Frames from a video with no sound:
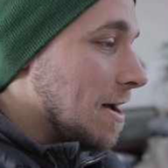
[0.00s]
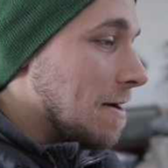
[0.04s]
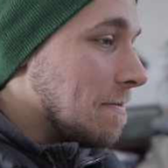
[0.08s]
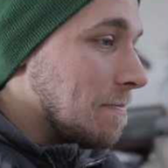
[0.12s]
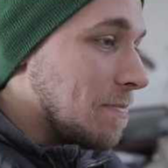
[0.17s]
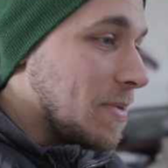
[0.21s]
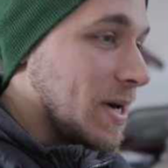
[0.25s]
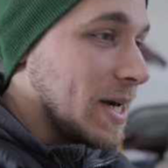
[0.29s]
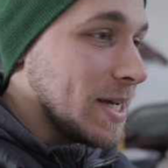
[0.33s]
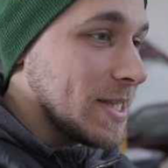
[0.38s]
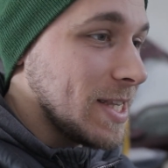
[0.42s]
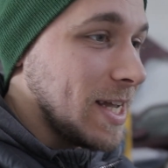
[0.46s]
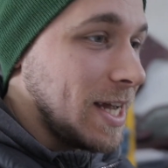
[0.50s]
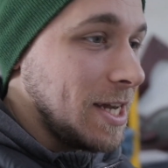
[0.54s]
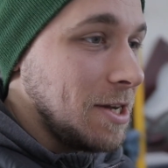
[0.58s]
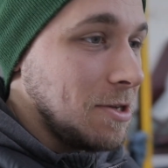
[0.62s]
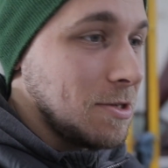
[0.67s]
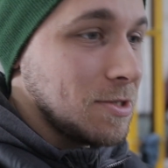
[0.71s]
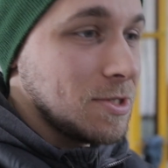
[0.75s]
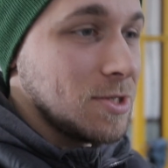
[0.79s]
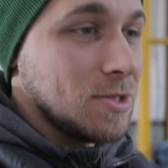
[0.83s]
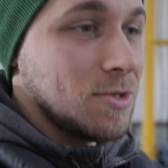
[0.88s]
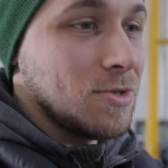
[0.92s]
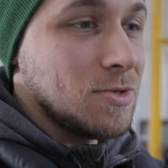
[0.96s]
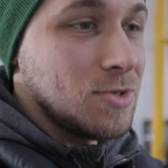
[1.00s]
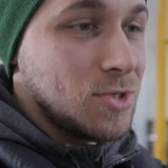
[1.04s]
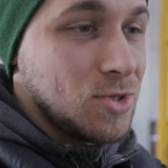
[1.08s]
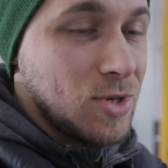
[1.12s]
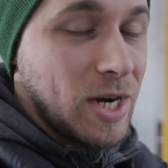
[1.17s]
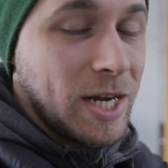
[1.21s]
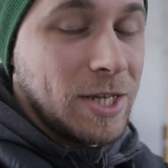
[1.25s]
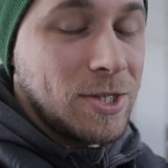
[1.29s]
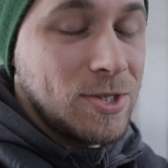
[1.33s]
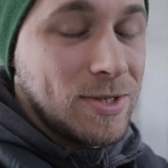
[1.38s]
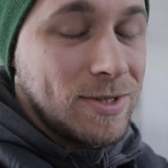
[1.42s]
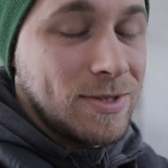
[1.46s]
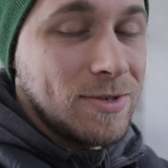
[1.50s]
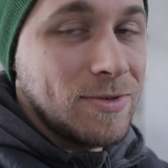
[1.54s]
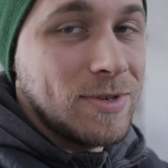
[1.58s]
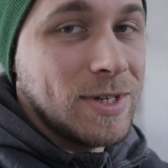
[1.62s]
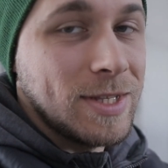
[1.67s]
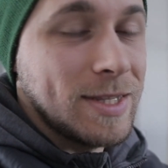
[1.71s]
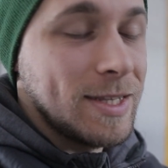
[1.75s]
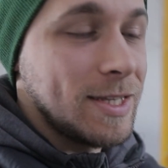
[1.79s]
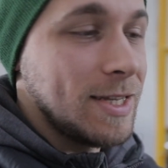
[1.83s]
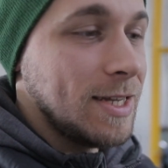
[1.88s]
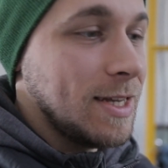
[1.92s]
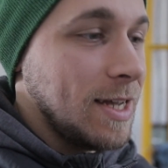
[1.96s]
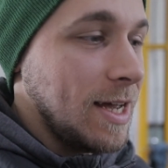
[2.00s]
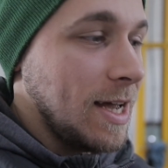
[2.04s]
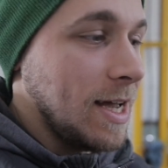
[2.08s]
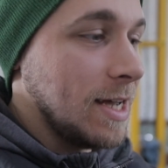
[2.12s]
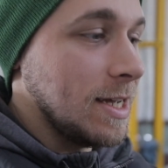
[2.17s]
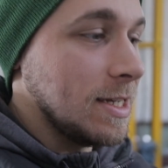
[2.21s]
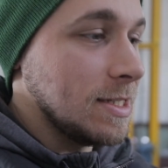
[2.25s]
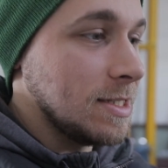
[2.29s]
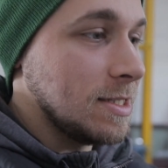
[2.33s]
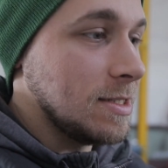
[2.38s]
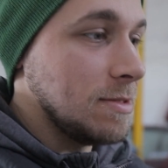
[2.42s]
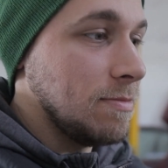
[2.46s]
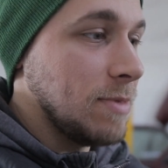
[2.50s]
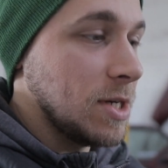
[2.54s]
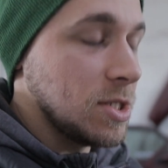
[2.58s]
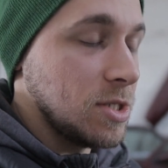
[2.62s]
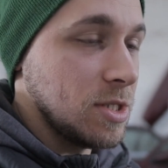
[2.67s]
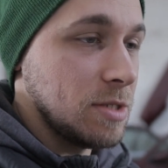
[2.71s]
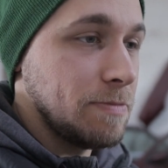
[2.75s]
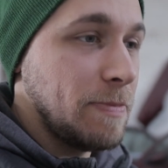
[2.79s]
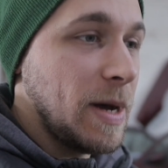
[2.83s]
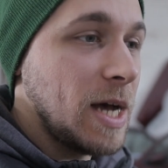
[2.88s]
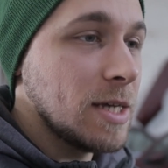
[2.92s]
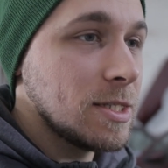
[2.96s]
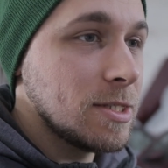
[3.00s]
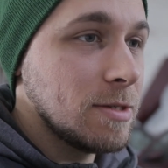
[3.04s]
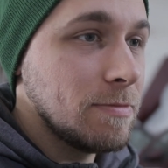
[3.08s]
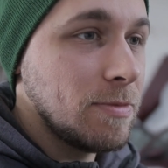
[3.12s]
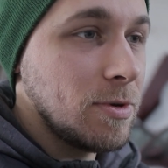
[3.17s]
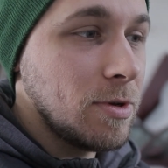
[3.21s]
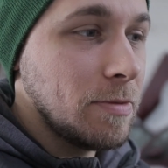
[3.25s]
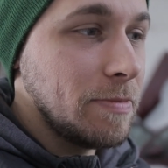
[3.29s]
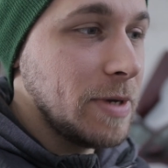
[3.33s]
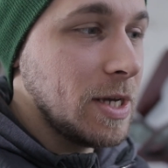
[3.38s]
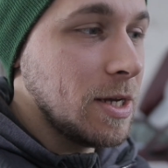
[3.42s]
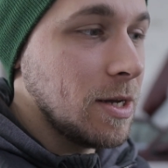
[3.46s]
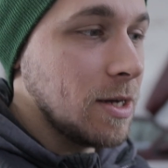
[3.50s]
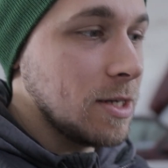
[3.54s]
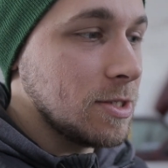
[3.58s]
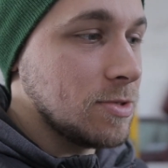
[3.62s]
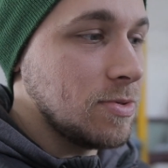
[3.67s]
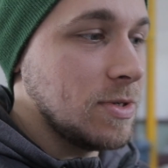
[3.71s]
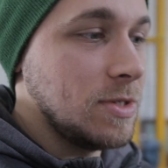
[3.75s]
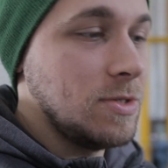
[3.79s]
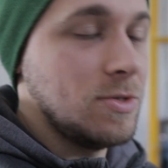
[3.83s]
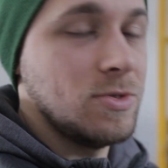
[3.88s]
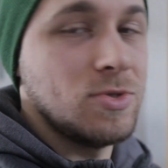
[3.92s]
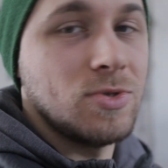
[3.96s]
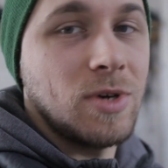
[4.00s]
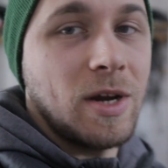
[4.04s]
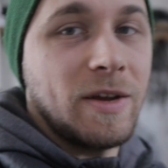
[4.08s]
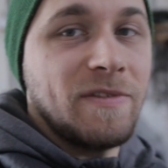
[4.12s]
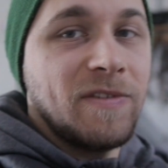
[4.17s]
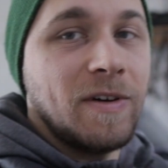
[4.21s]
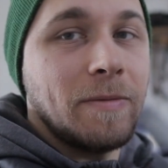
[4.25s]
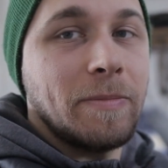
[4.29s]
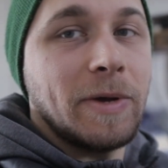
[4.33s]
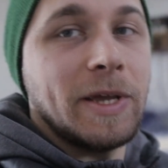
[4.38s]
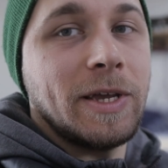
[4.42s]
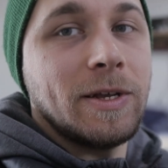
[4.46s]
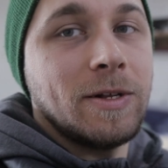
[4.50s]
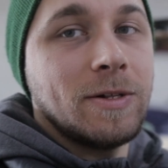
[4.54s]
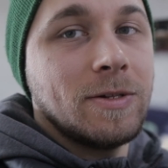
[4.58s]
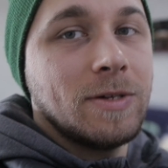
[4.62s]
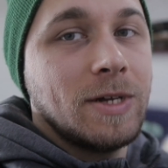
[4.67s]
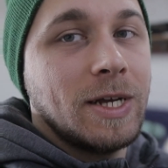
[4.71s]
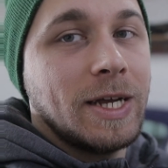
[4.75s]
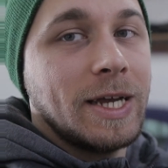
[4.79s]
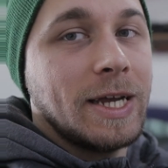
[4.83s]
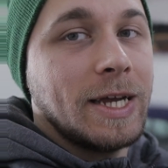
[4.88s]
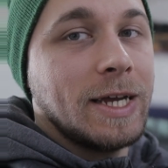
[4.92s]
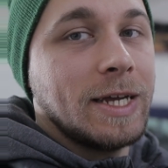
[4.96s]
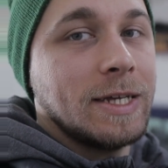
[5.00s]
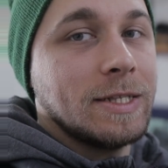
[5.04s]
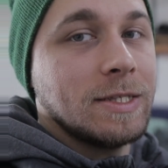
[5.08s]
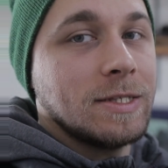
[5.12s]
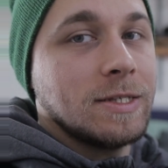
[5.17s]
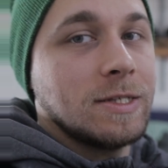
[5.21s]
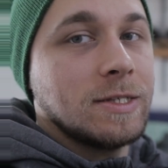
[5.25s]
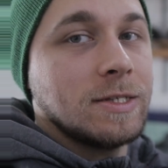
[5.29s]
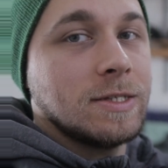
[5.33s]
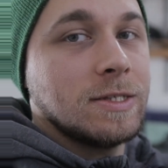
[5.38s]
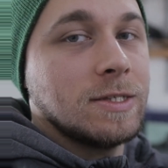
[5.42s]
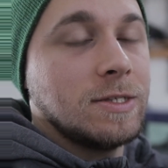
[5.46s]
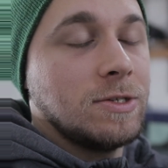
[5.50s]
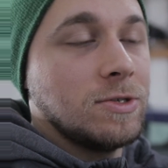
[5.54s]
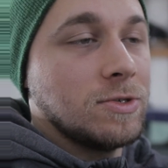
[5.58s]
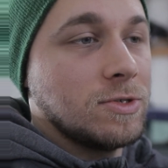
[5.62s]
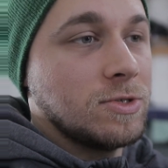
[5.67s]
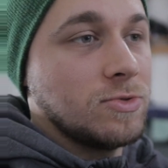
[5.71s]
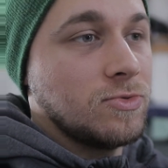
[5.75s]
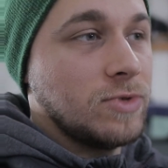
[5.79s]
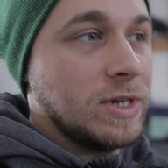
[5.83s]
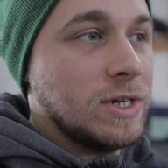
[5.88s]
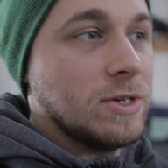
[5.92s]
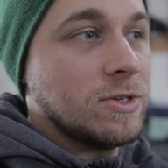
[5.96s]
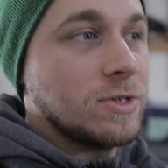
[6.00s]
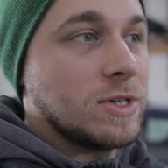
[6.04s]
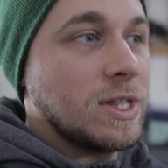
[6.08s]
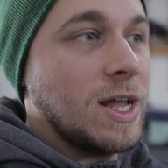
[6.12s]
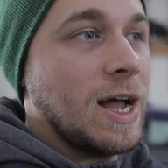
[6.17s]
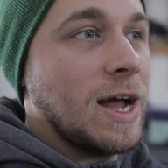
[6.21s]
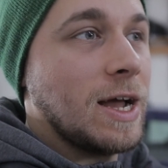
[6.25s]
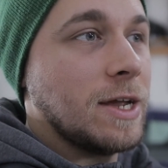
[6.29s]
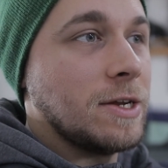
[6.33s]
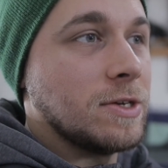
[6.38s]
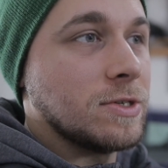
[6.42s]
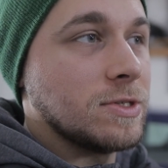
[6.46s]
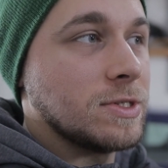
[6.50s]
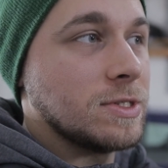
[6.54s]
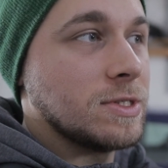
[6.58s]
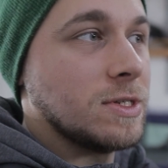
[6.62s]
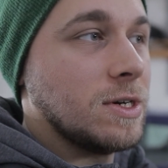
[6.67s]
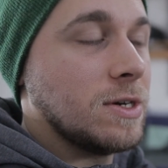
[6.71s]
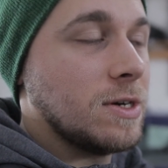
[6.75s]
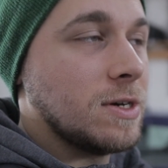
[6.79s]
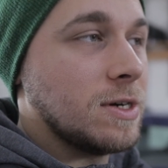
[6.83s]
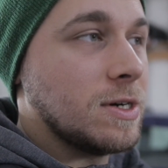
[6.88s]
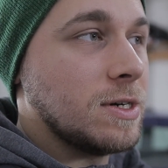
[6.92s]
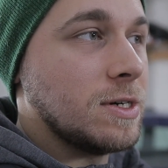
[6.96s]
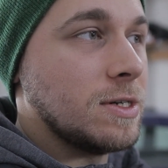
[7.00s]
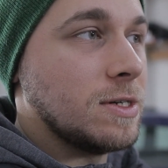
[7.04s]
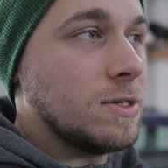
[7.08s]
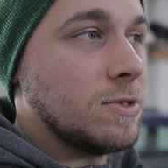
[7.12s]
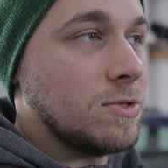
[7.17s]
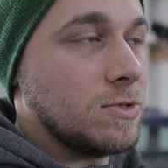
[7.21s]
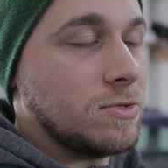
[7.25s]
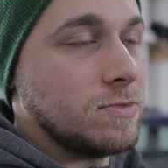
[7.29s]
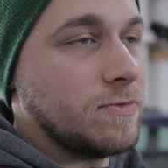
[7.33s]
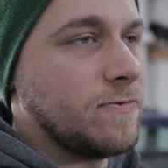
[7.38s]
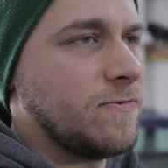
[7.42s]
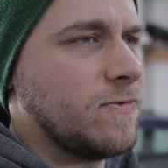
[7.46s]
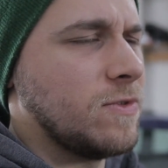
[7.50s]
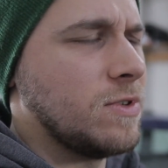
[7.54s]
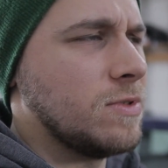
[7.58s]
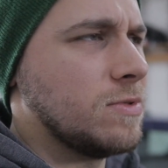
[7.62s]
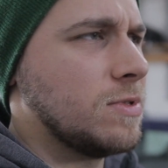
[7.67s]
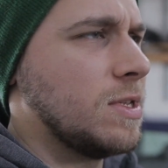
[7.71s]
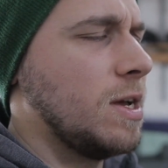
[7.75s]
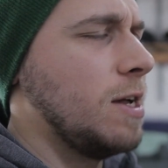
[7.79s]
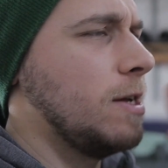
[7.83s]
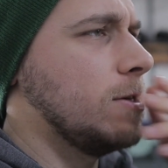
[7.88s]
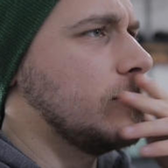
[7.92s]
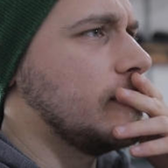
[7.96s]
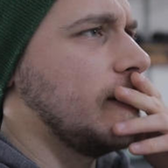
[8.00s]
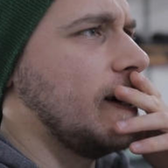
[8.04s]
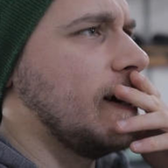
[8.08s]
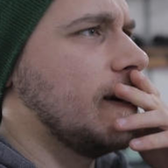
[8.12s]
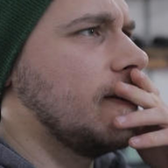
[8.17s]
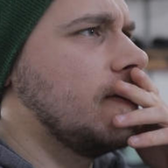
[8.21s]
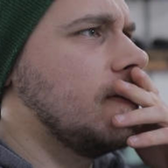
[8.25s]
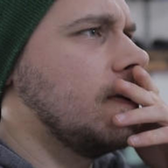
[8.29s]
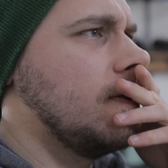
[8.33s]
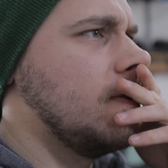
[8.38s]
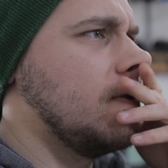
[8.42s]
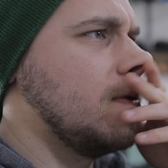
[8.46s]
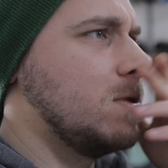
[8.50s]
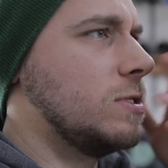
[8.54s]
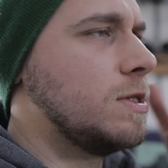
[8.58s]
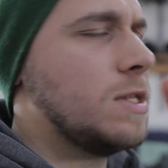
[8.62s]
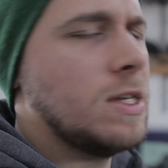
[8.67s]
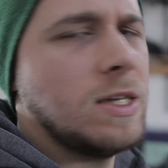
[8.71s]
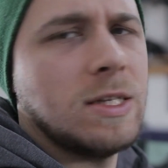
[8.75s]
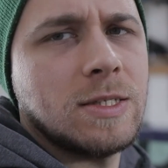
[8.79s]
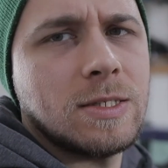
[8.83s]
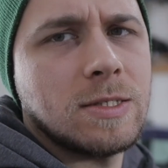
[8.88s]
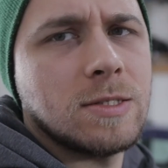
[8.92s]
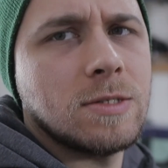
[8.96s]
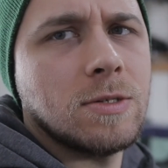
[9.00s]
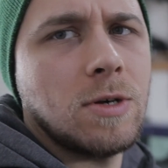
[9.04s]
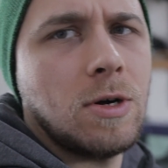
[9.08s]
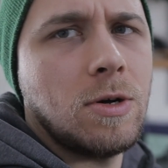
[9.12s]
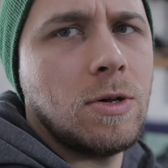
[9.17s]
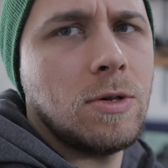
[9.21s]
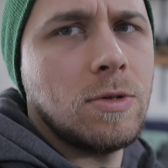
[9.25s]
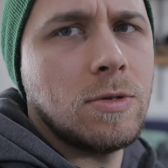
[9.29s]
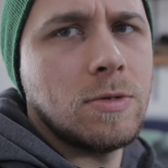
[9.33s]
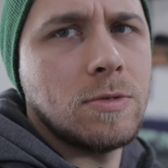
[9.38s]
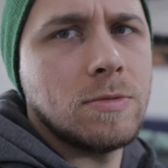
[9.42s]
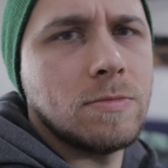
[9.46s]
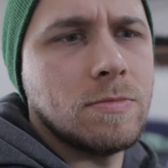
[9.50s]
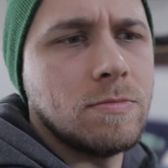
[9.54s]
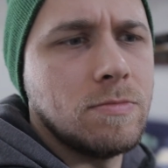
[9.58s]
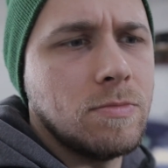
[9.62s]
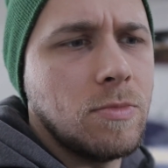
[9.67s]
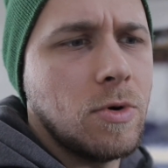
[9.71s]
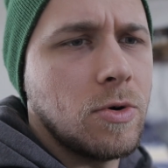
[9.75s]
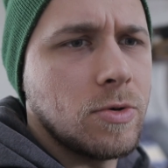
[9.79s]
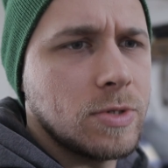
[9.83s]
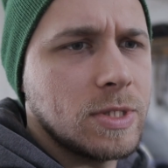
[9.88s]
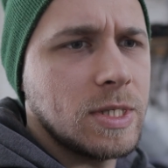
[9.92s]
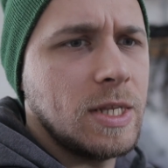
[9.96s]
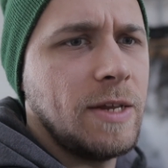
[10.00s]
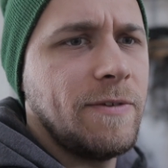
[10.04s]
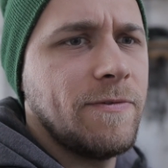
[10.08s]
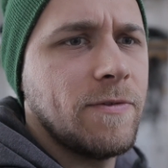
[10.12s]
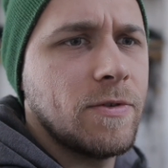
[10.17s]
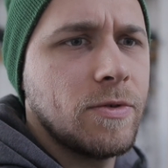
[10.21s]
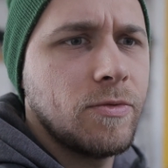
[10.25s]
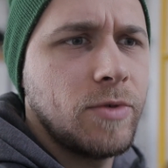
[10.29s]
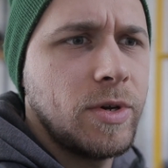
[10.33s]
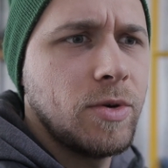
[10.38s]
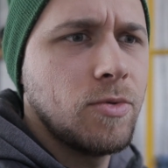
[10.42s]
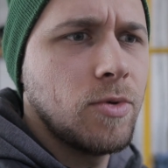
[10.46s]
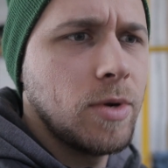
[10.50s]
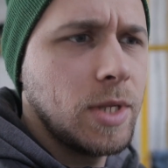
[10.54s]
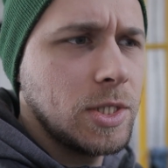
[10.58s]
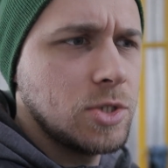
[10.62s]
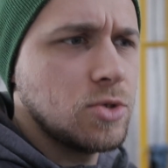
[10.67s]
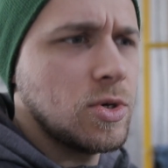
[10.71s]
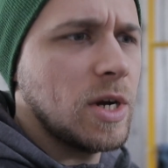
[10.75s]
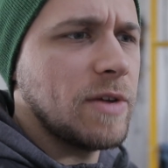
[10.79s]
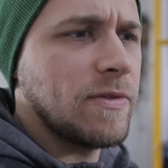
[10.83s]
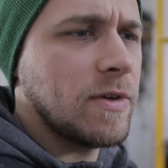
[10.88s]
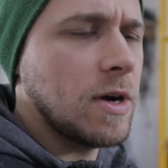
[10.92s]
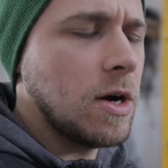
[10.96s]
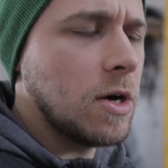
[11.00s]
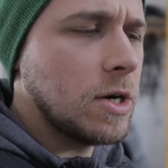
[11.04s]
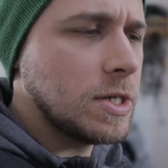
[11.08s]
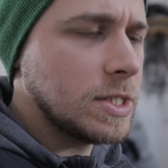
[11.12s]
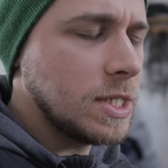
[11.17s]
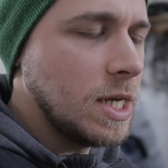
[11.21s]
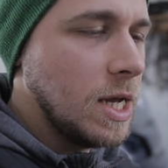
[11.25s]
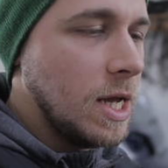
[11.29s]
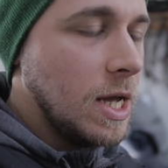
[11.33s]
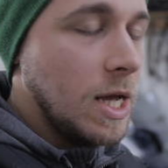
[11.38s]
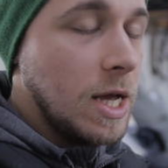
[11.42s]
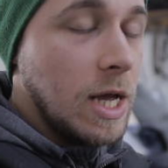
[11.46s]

but I also try to do it as much as possible, because when you drive uphill and your rear tires are, or front tires, I don't know, it's all mostly for rear-wheel drive cars.